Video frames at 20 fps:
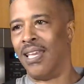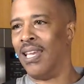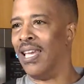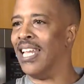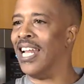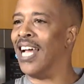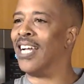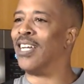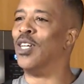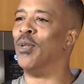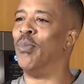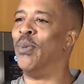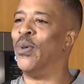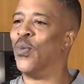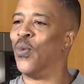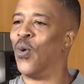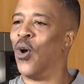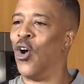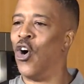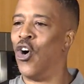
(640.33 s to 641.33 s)
and I could be
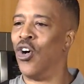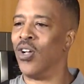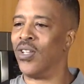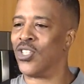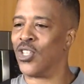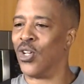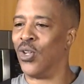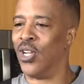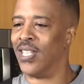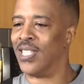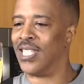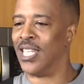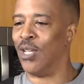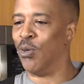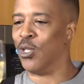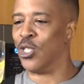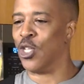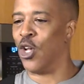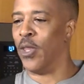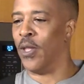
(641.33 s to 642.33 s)
wrong. So let's see
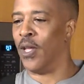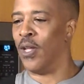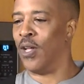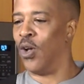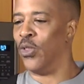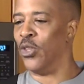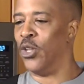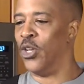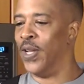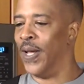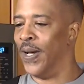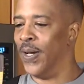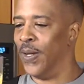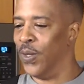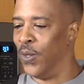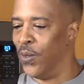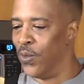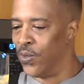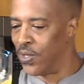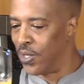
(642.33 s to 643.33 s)
what's on the
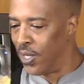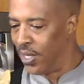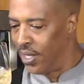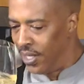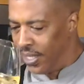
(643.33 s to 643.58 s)
nose.